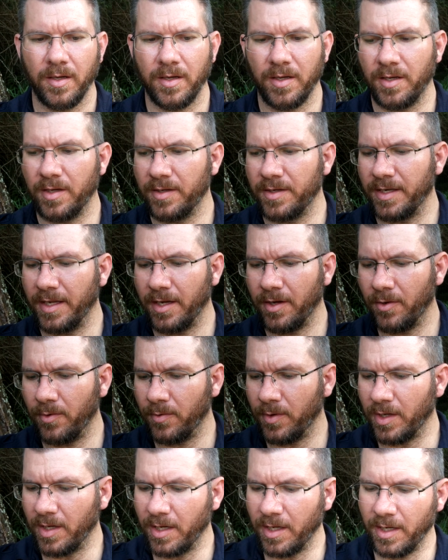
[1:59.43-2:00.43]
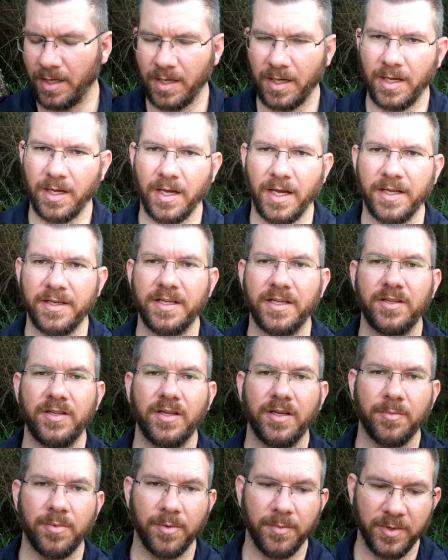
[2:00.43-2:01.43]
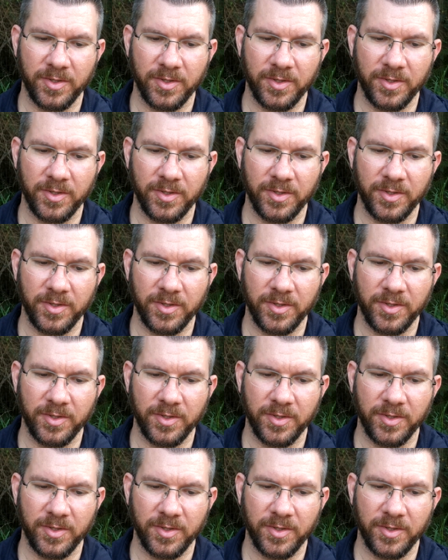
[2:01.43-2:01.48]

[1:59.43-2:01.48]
Now, I did get